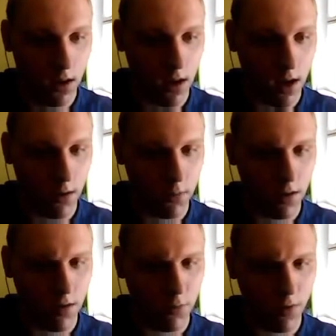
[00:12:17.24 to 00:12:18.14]
but
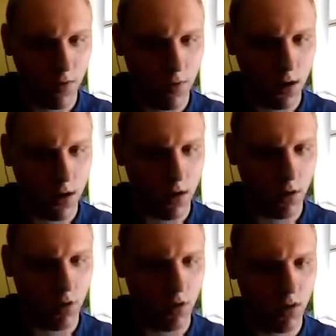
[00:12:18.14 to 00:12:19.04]
it's a bit too
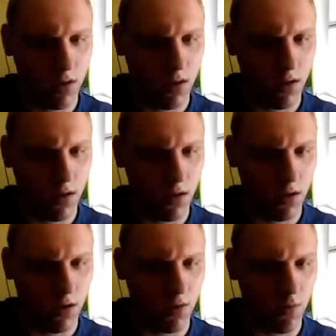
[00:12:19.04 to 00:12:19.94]
large. The
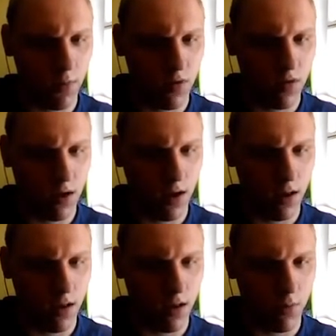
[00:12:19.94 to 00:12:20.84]

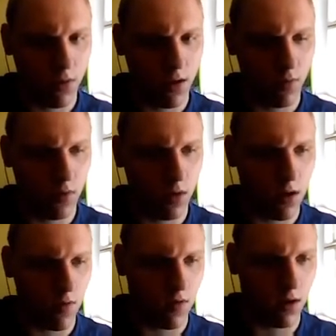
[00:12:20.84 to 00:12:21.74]
website has become too
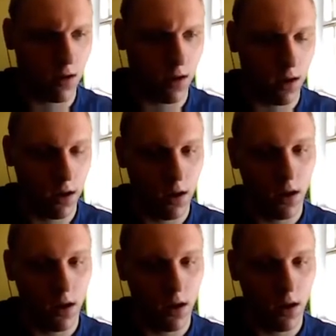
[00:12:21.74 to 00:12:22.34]
large suddenly.